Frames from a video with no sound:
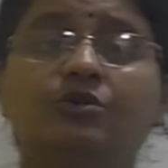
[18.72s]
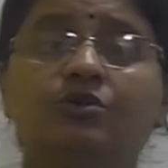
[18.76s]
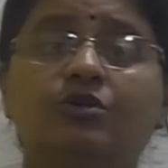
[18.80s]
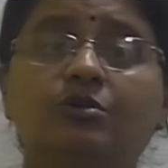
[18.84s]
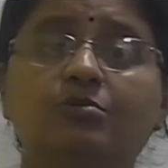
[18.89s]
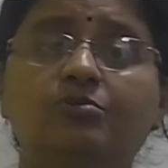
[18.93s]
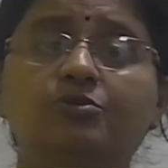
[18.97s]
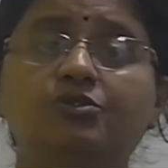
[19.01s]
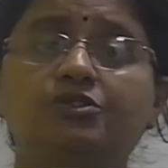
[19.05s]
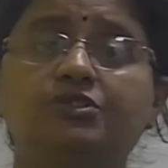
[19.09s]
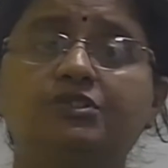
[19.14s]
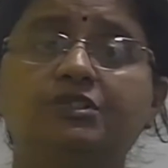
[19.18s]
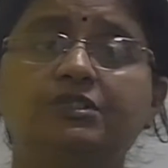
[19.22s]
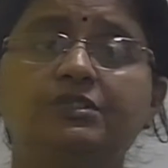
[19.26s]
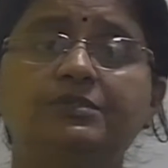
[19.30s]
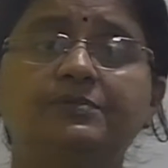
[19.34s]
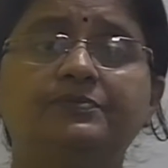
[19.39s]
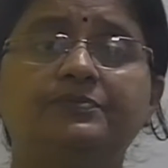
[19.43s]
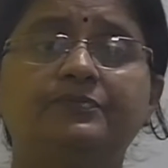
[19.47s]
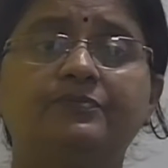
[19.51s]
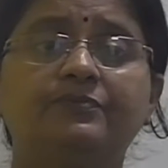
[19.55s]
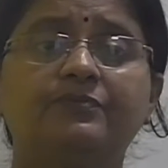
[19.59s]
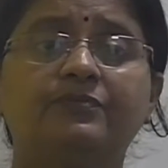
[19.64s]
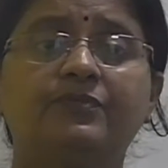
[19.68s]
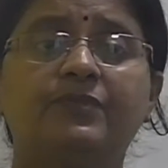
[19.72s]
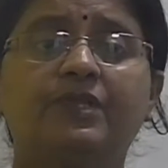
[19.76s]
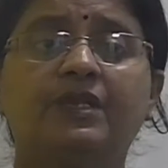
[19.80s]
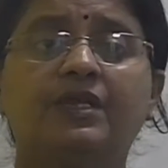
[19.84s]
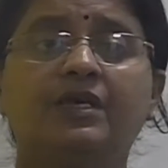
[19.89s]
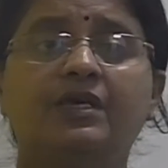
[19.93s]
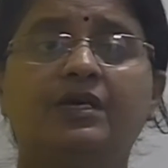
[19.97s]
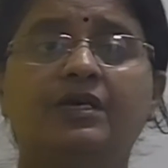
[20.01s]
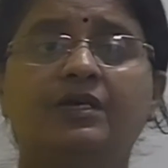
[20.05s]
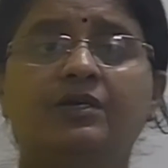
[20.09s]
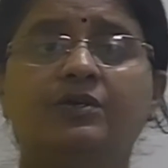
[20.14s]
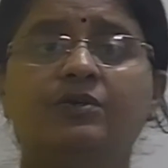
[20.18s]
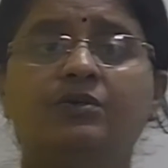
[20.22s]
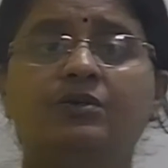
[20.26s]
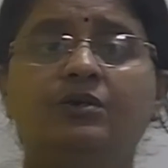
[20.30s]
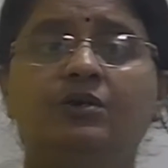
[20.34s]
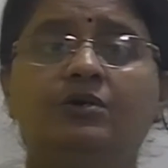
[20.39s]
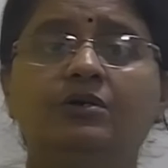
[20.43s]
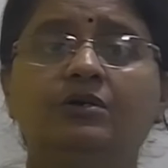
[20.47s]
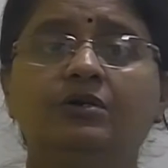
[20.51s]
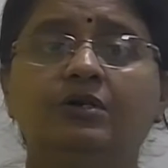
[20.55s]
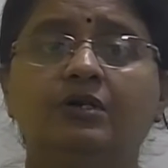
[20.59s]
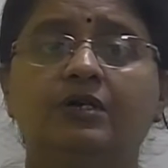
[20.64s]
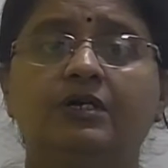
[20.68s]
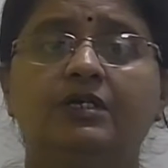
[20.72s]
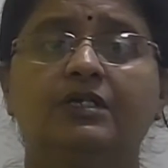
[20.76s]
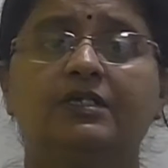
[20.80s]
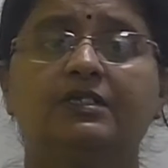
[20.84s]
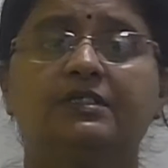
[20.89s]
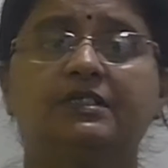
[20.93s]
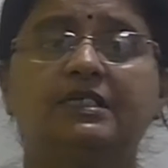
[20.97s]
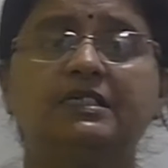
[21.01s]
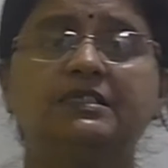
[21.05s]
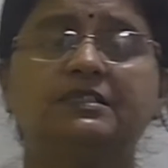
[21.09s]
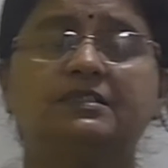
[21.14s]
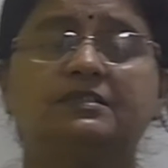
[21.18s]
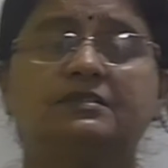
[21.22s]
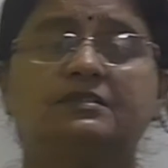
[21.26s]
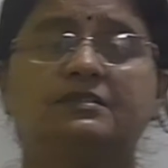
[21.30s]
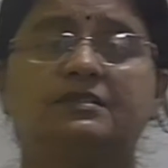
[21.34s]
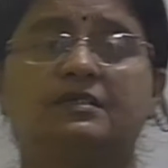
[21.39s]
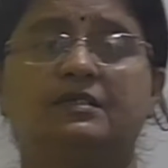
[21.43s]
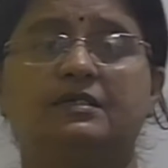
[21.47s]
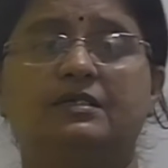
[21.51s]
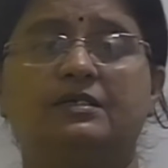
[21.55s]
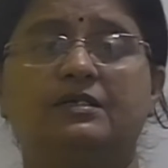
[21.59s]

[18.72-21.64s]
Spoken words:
locomotion? You know, this